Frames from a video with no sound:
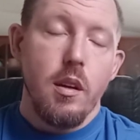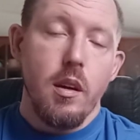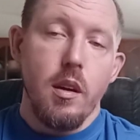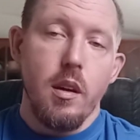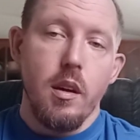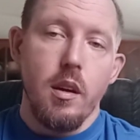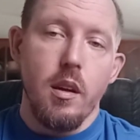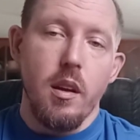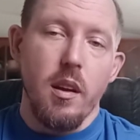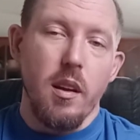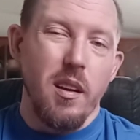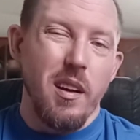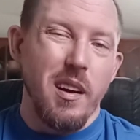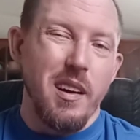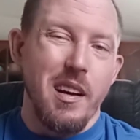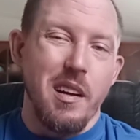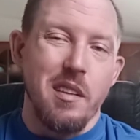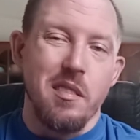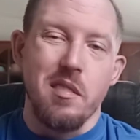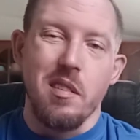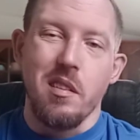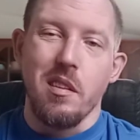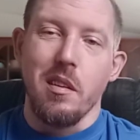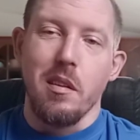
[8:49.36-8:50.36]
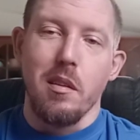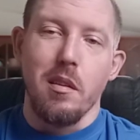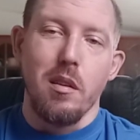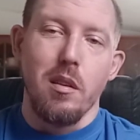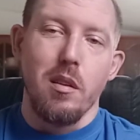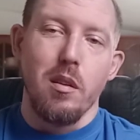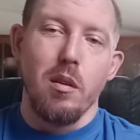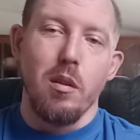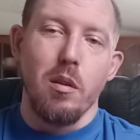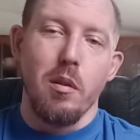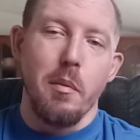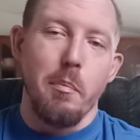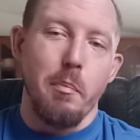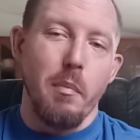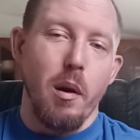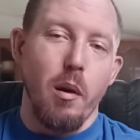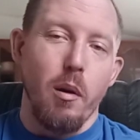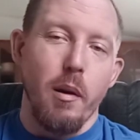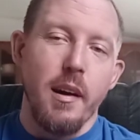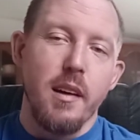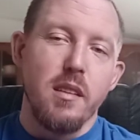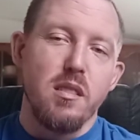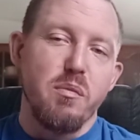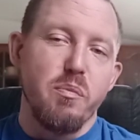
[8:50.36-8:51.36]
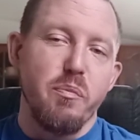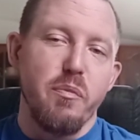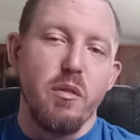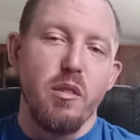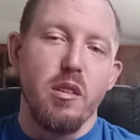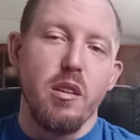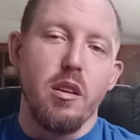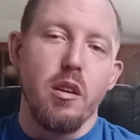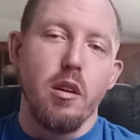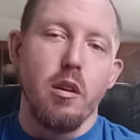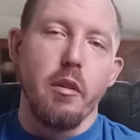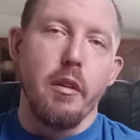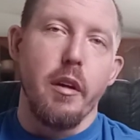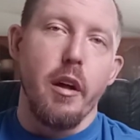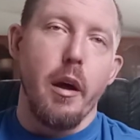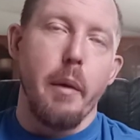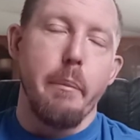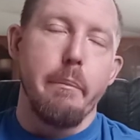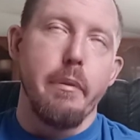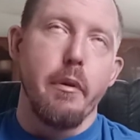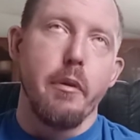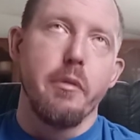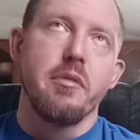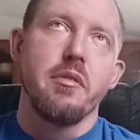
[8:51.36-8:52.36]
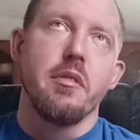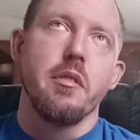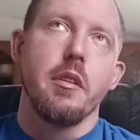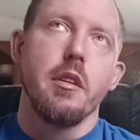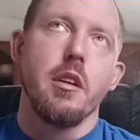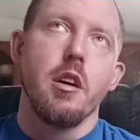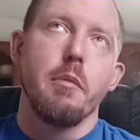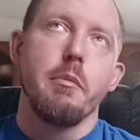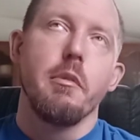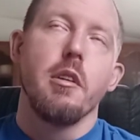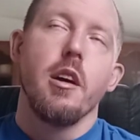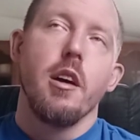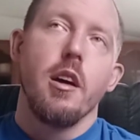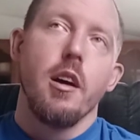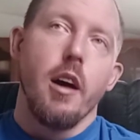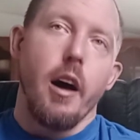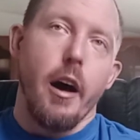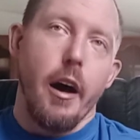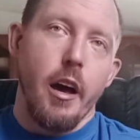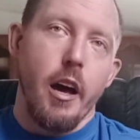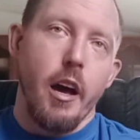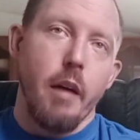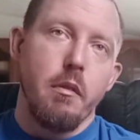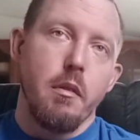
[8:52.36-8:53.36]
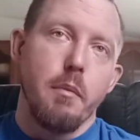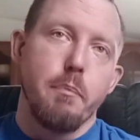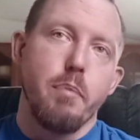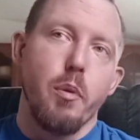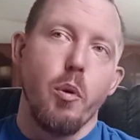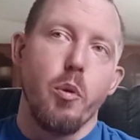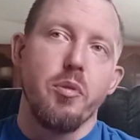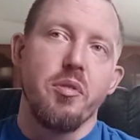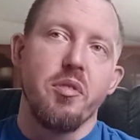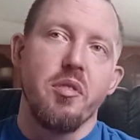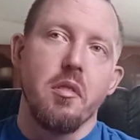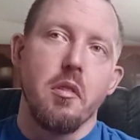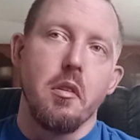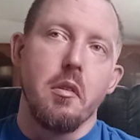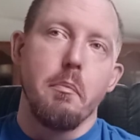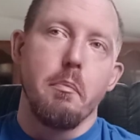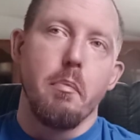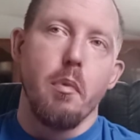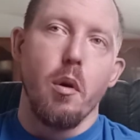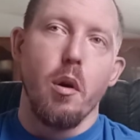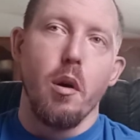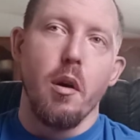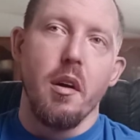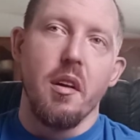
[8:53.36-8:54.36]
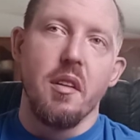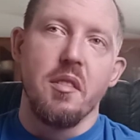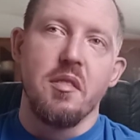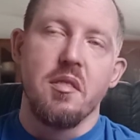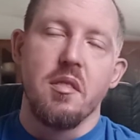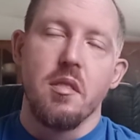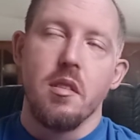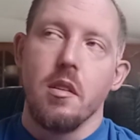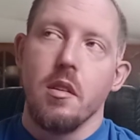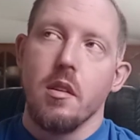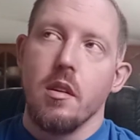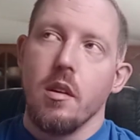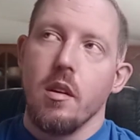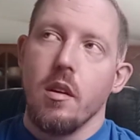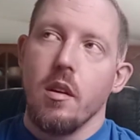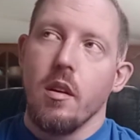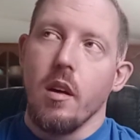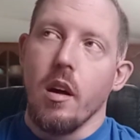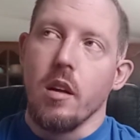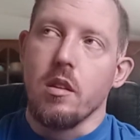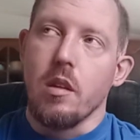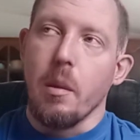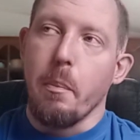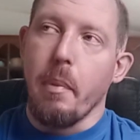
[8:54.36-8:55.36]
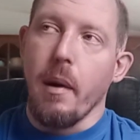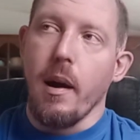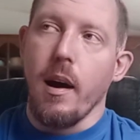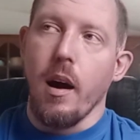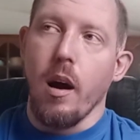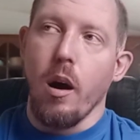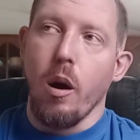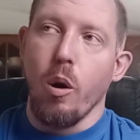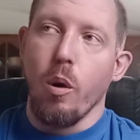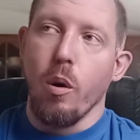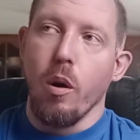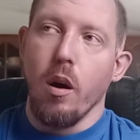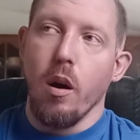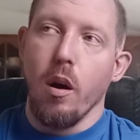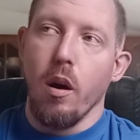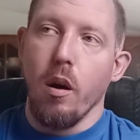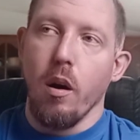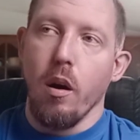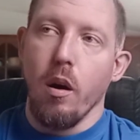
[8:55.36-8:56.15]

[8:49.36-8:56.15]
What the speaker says: And like I said, you know, in my last video that I posted up, I haven't posted it, but it's about